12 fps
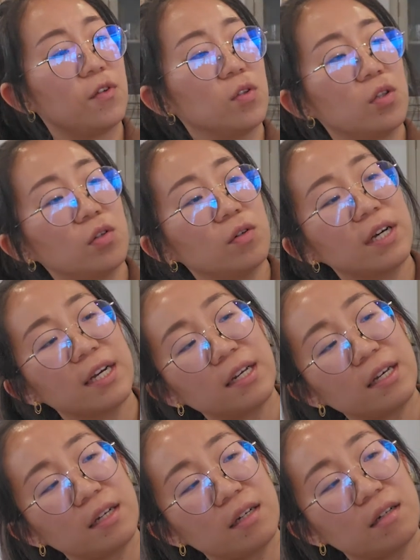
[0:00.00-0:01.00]
you look at
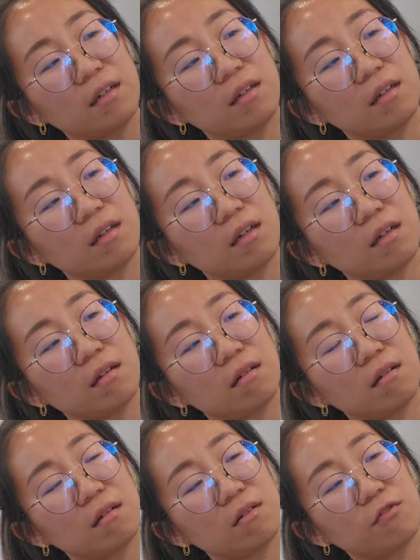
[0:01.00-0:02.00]
it
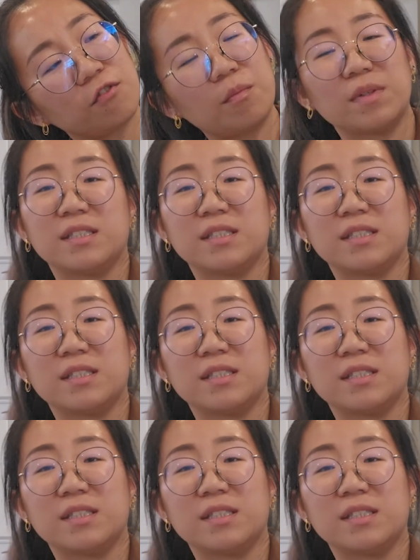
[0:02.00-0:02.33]
from a